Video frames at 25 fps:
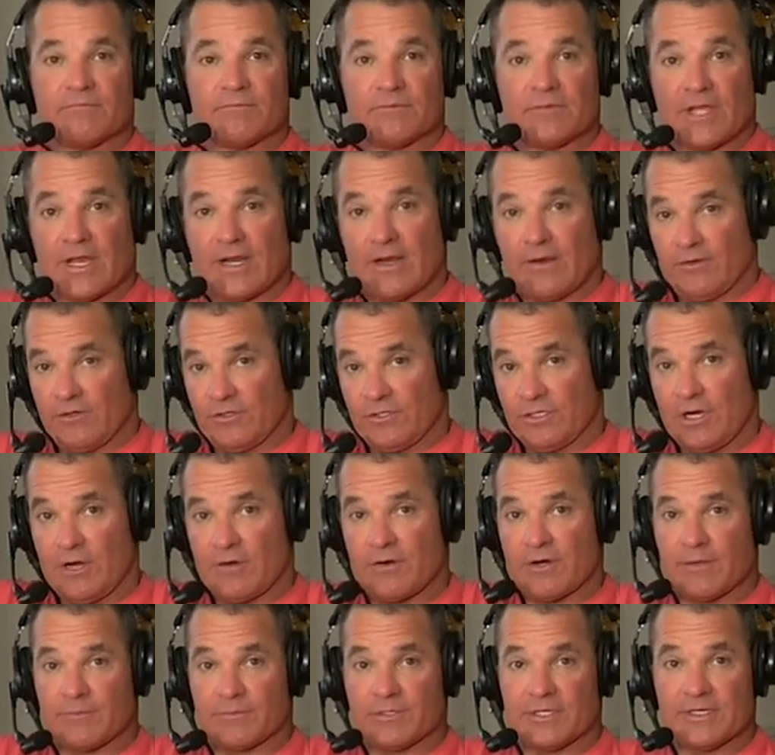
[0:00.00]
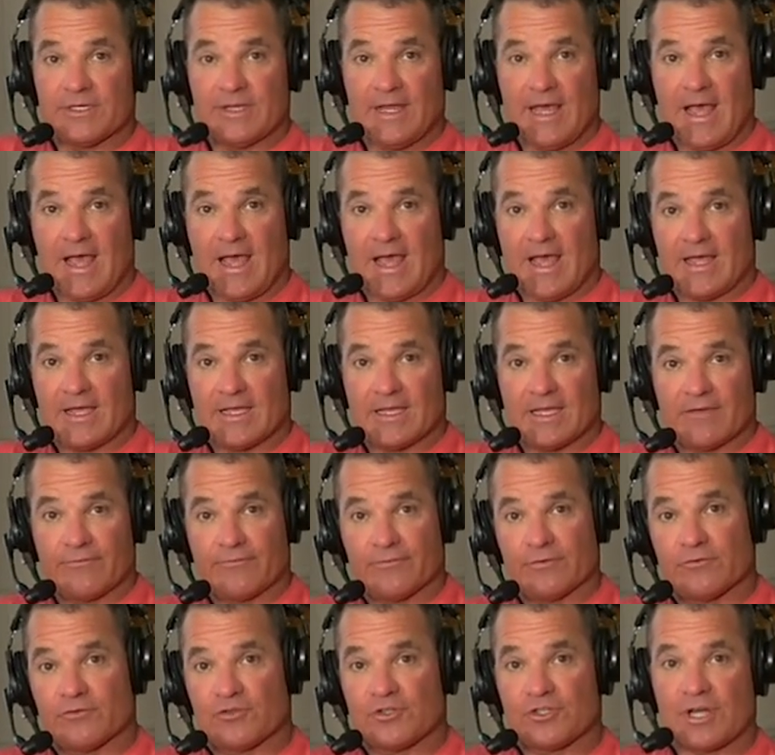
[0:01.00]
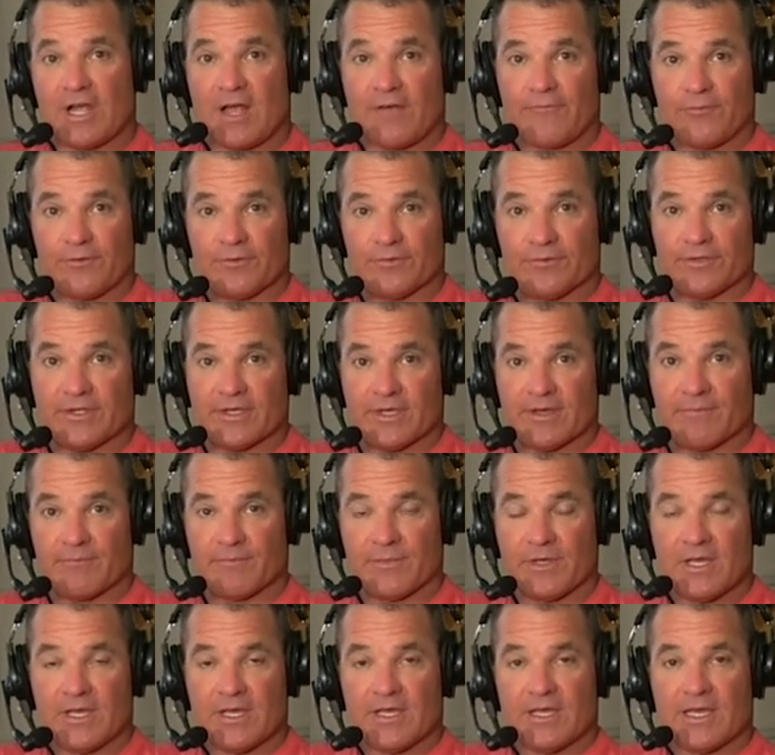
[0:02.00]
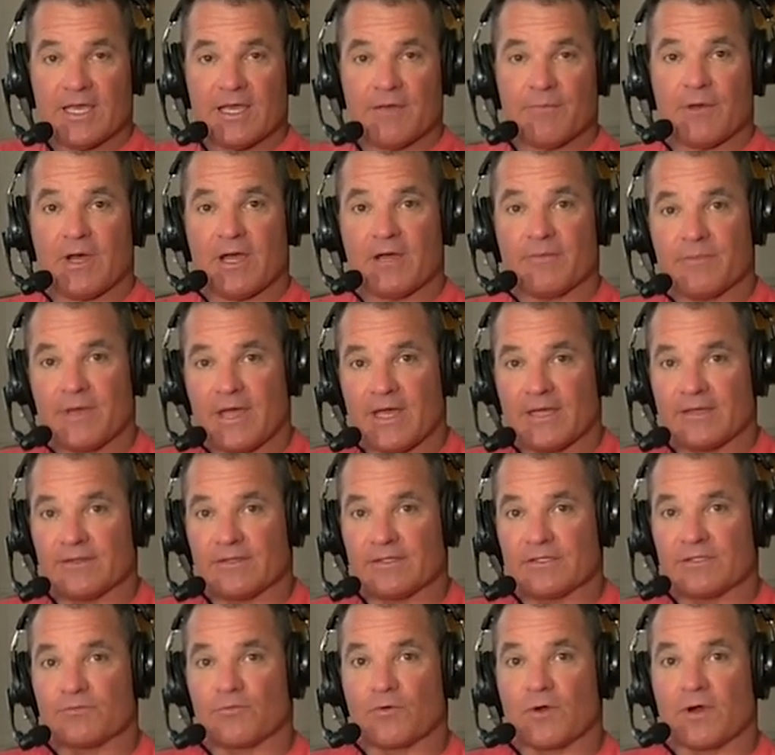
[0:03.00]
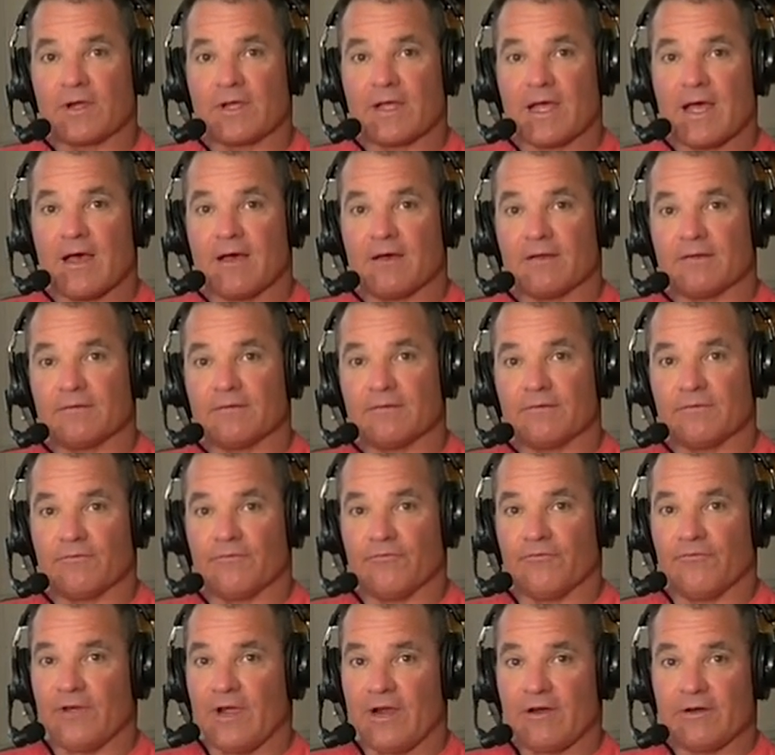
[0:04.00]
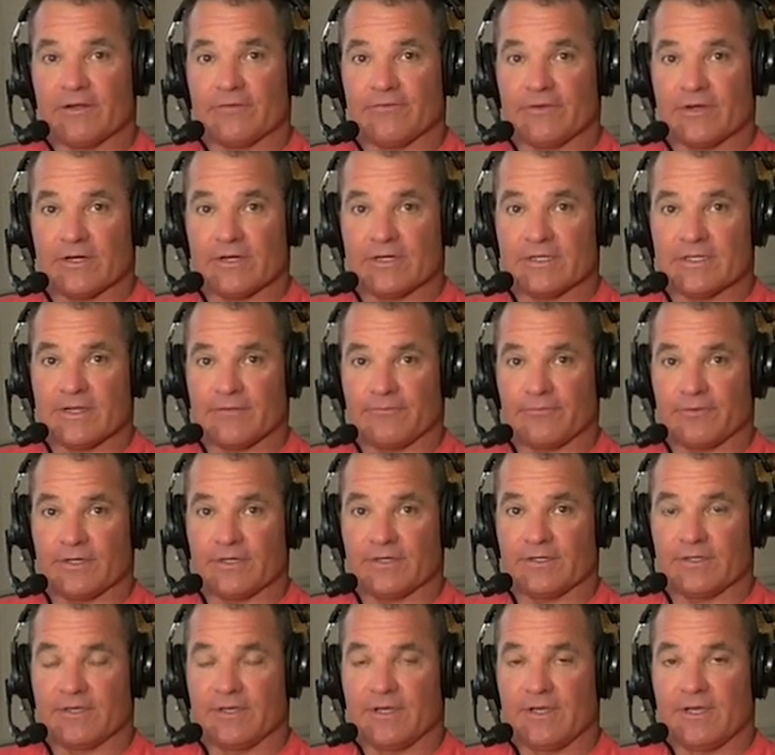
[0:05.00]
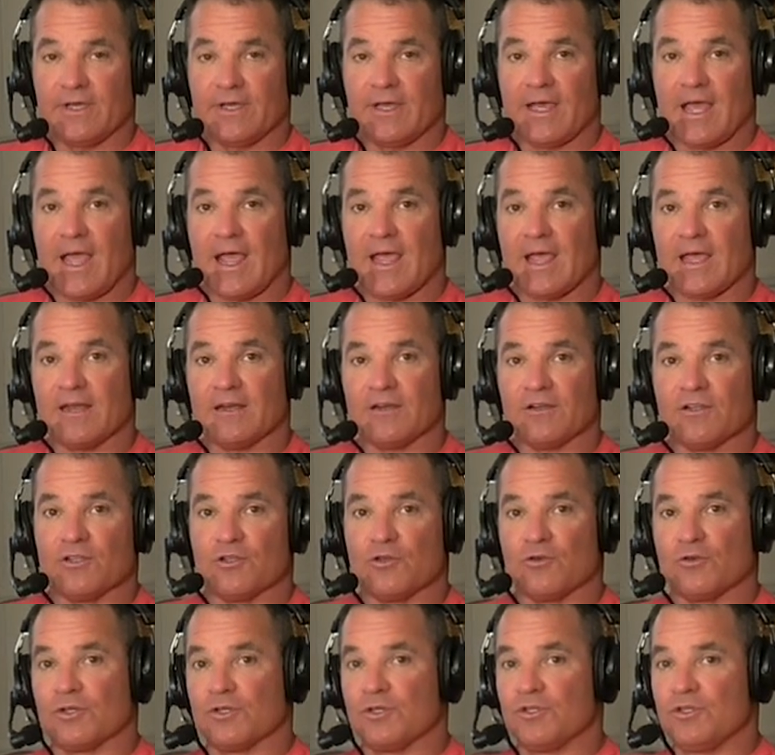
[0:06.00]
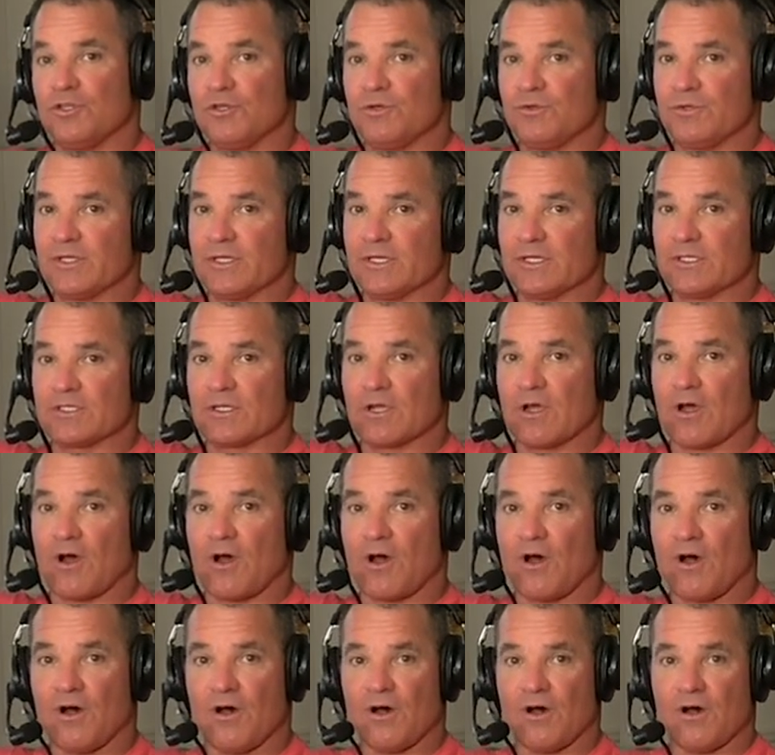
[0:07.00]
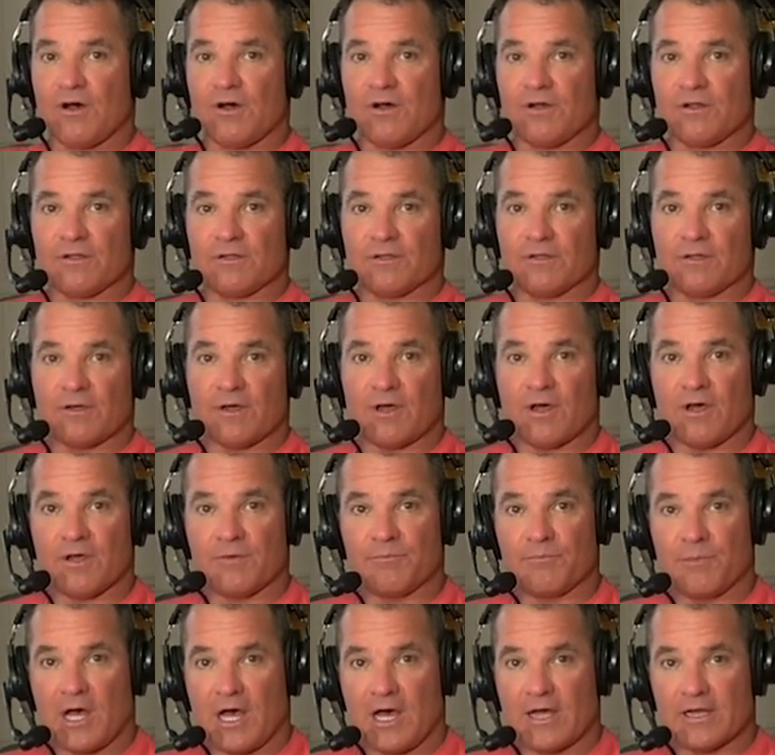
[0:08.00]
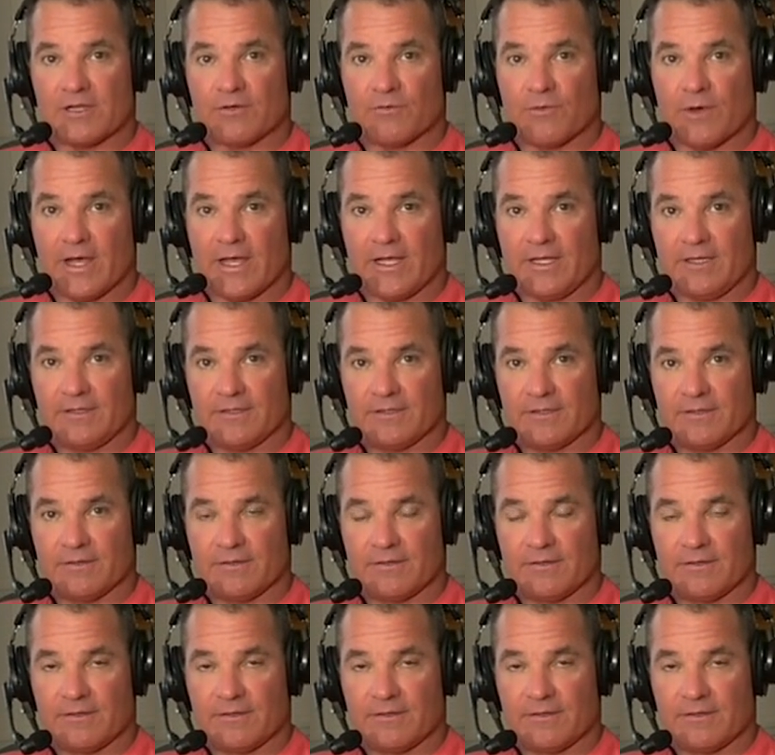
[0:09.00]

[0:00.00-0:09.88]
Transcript: that it showed up today, if you shuffled them, it might make this workout very, very different. And you could do this all on body weight,